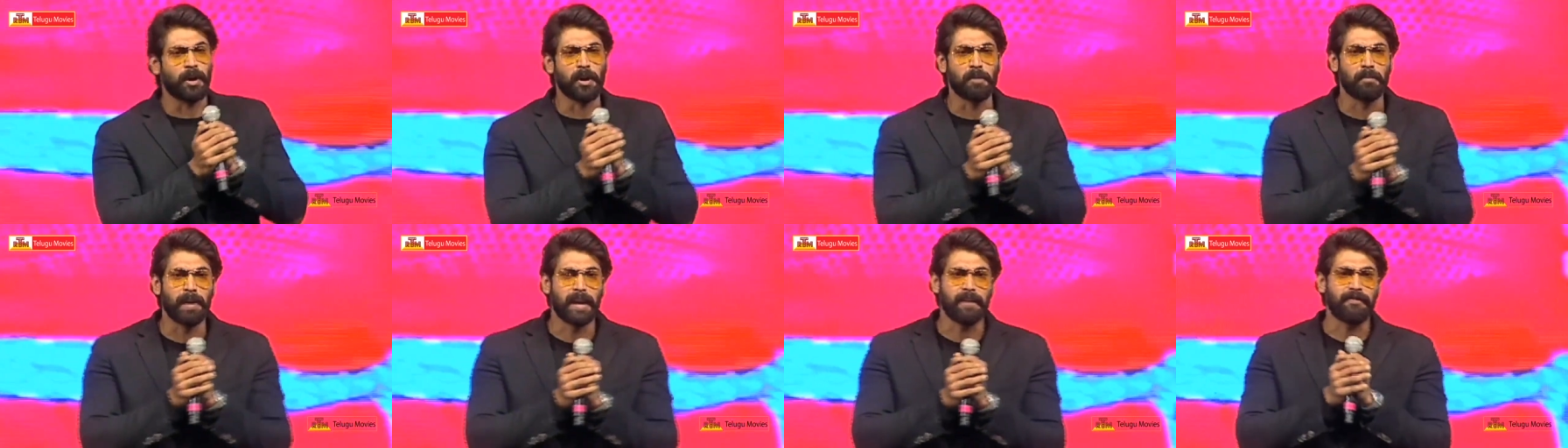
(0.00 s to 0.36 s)

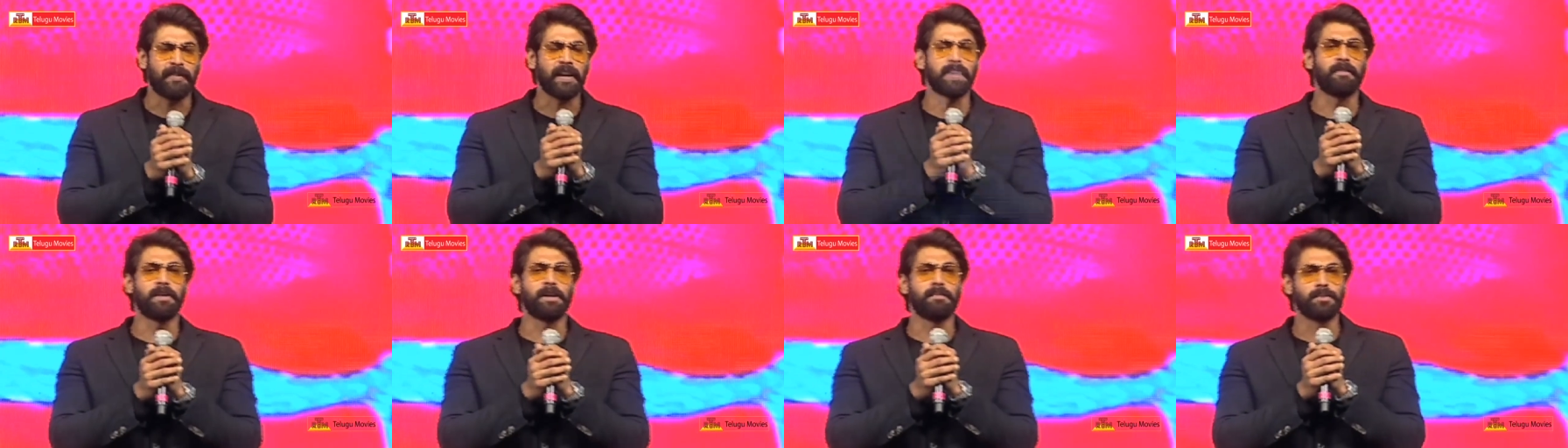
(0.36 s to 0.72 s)
one of my
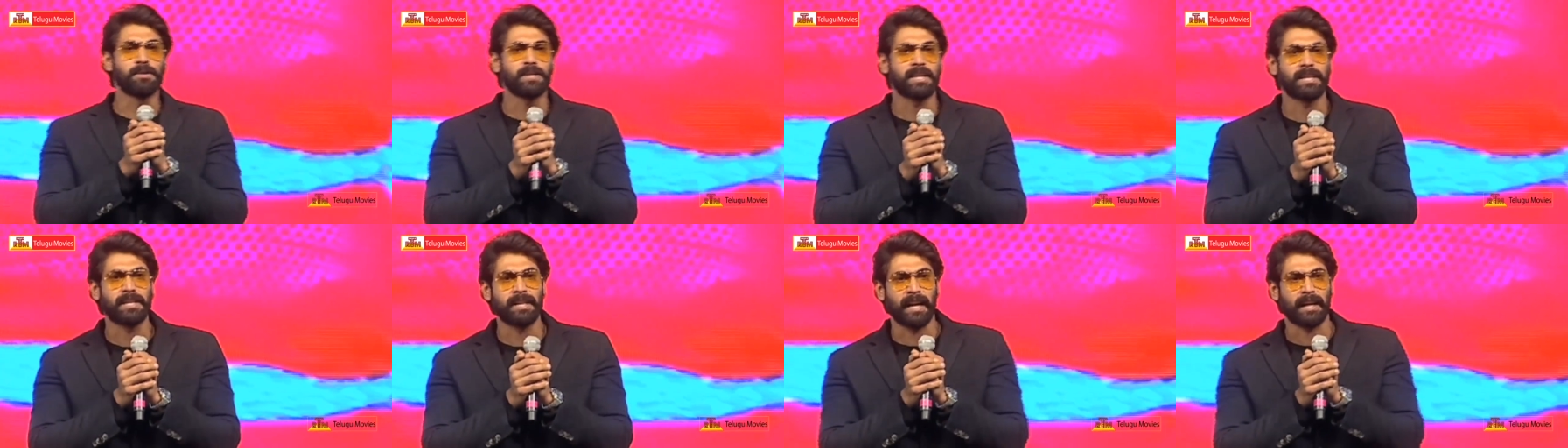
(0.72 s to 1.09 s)
favorite
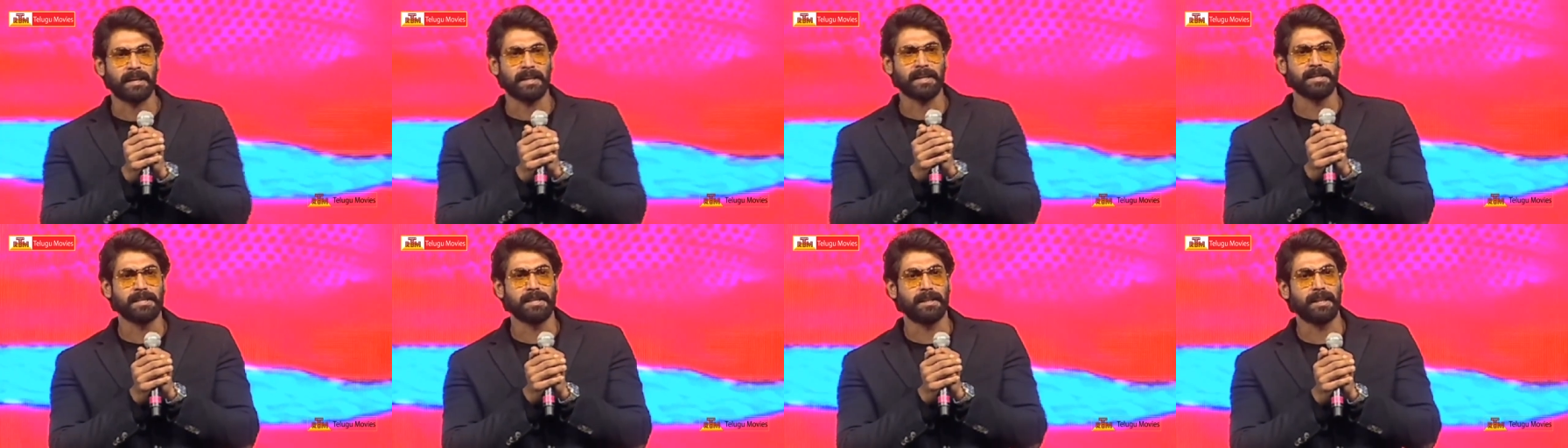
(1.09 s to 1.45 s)
music
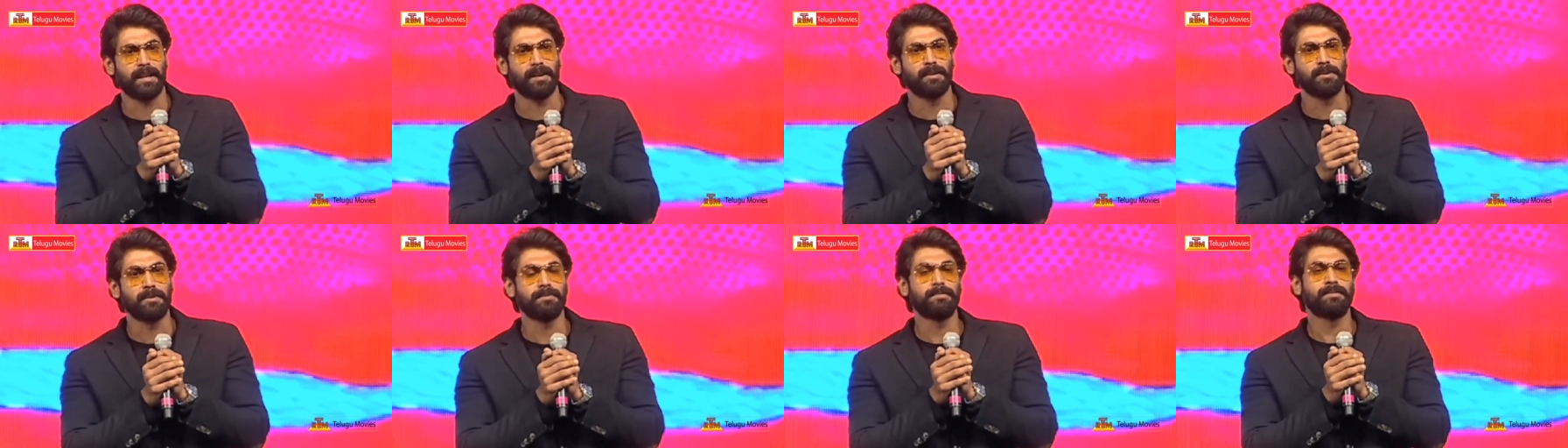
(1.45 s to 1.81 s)
directors in
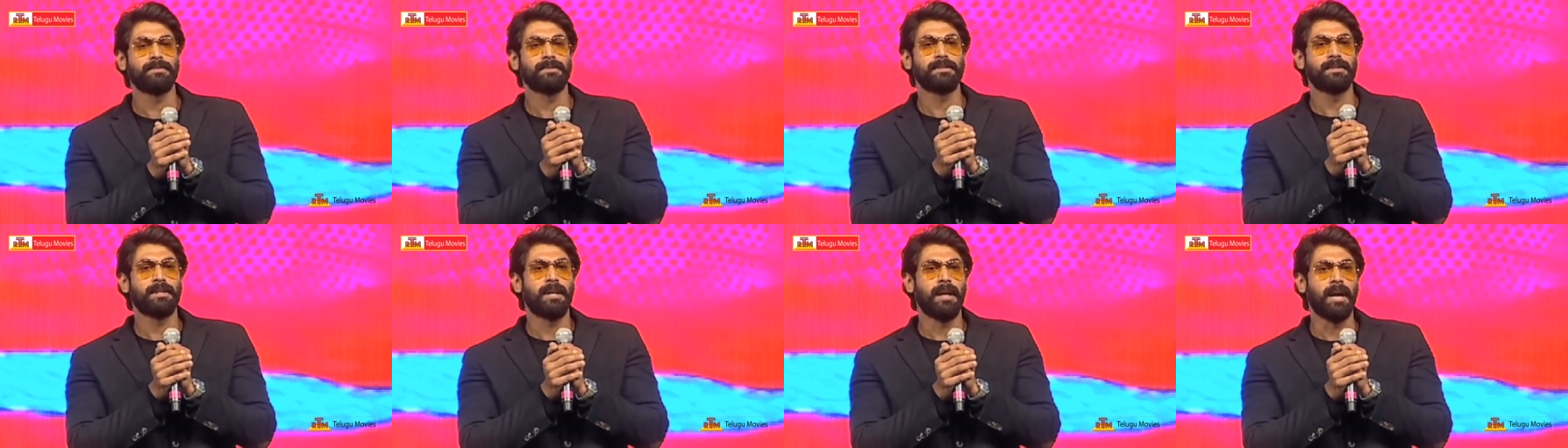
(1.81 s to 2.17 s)
Telugu.
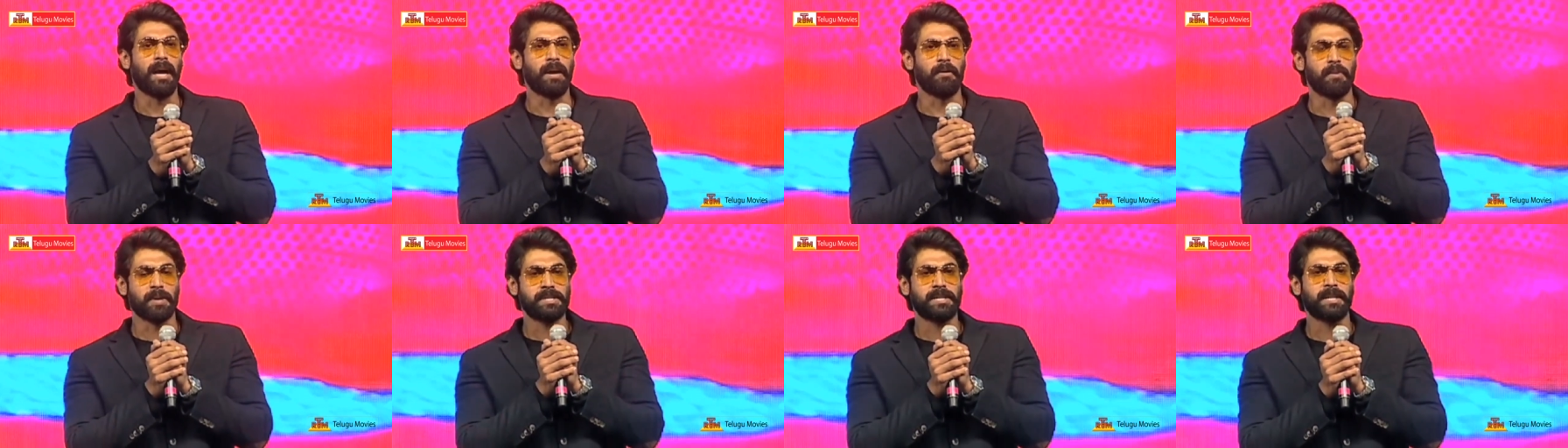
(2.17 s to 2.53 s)

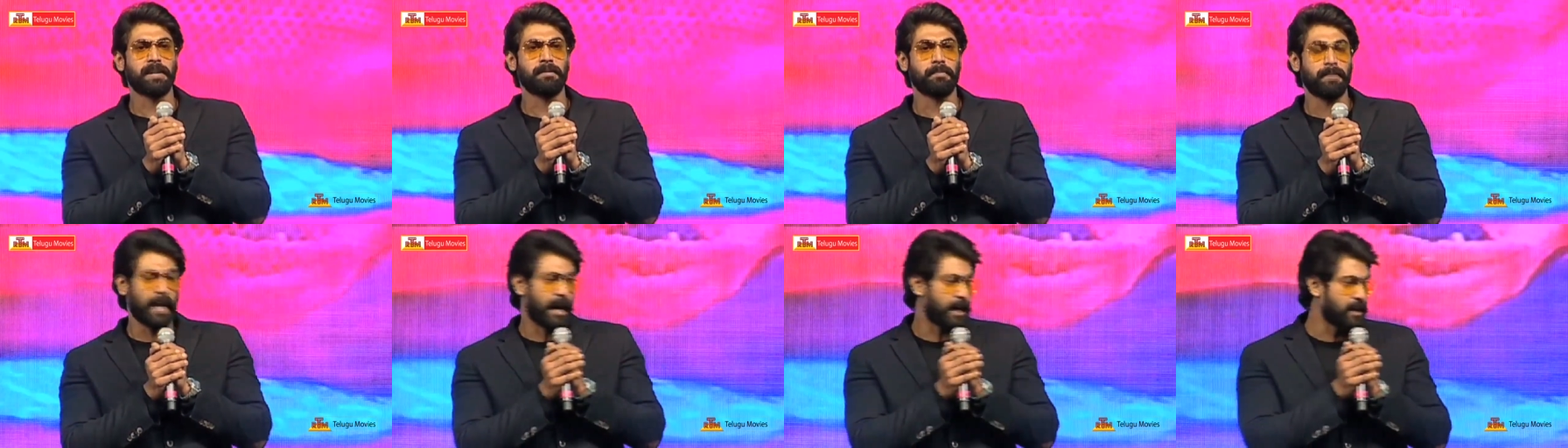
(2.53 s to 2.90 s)
I wish
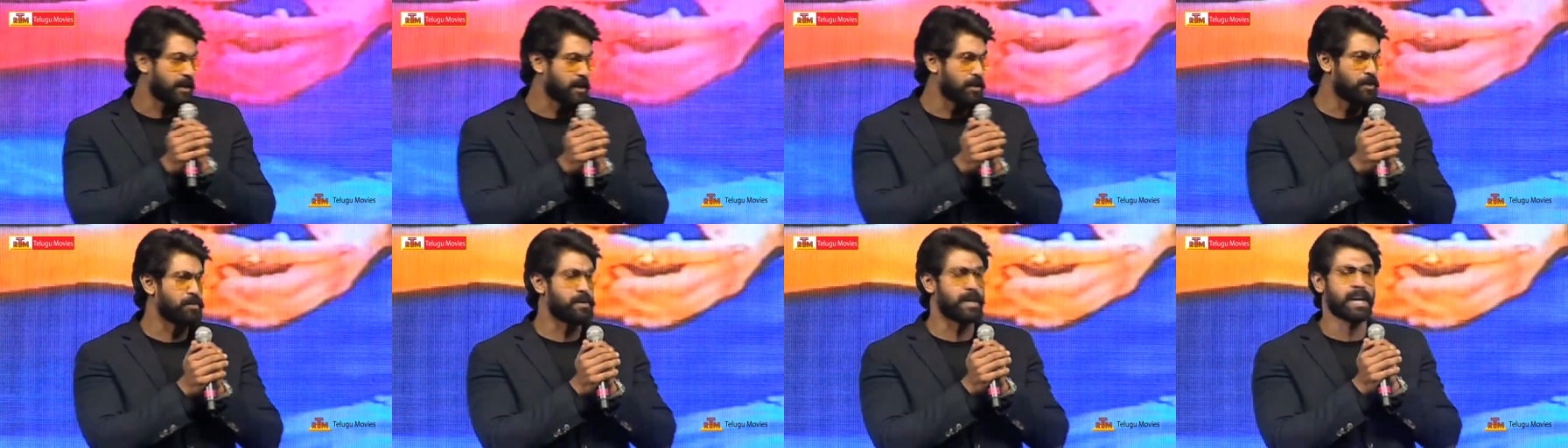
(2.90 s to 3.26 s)
him and
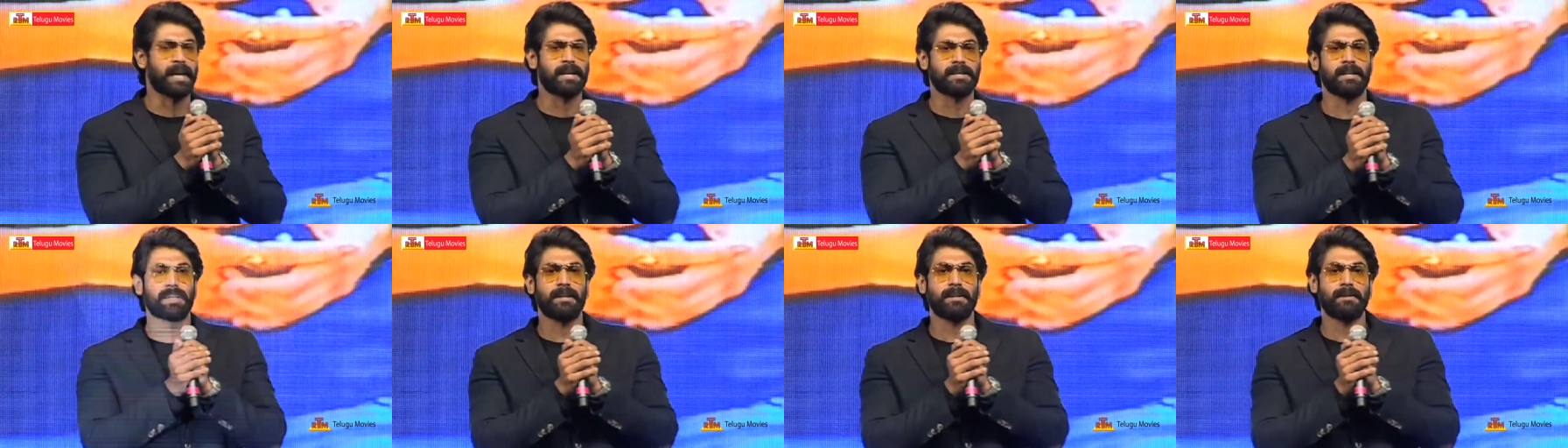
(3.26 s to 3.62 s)
the new
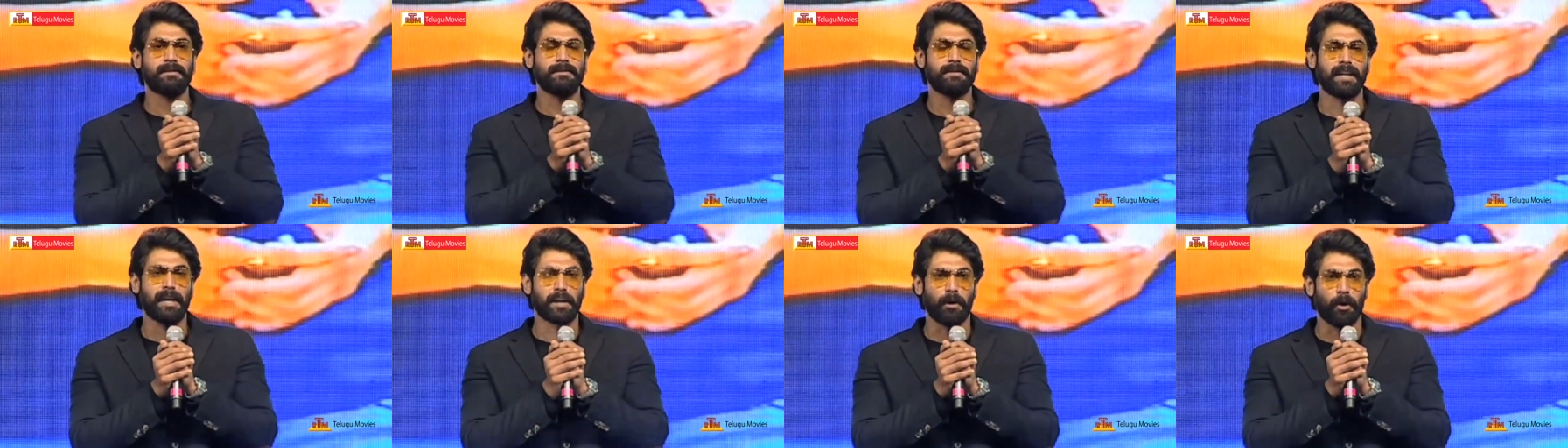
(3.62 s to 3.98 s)
director
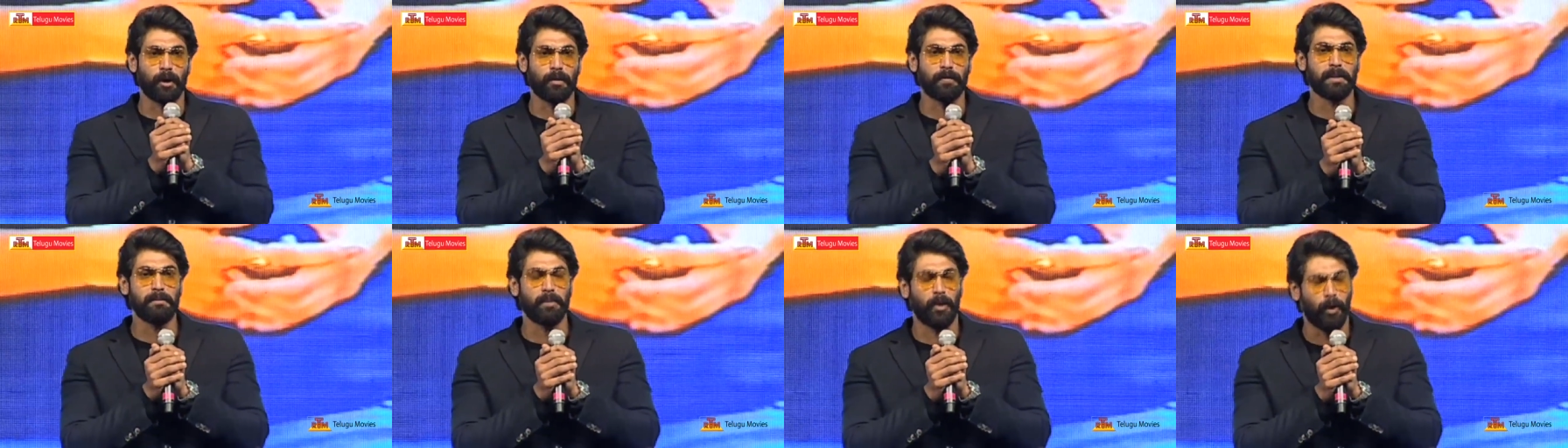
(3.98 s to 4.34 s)
and
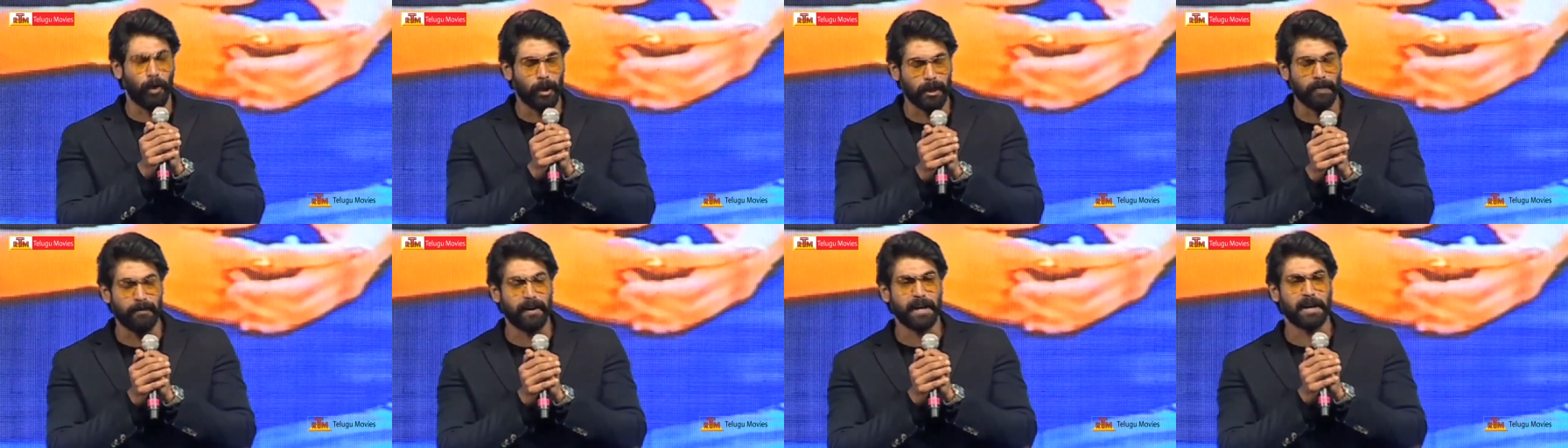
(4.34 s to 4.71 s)
all of them
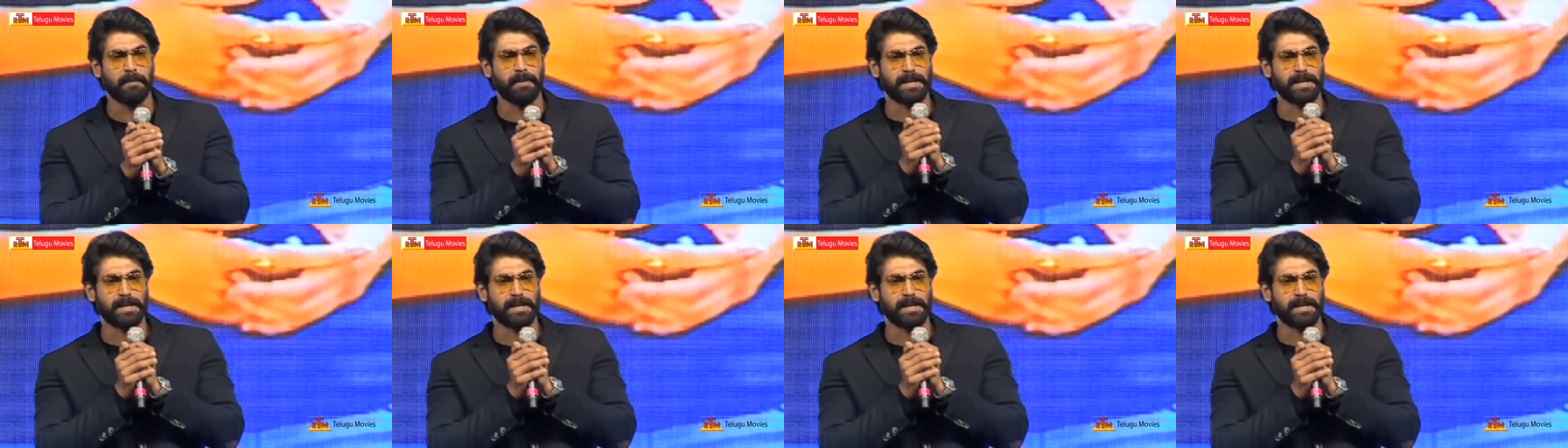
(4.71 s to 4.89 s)
all the very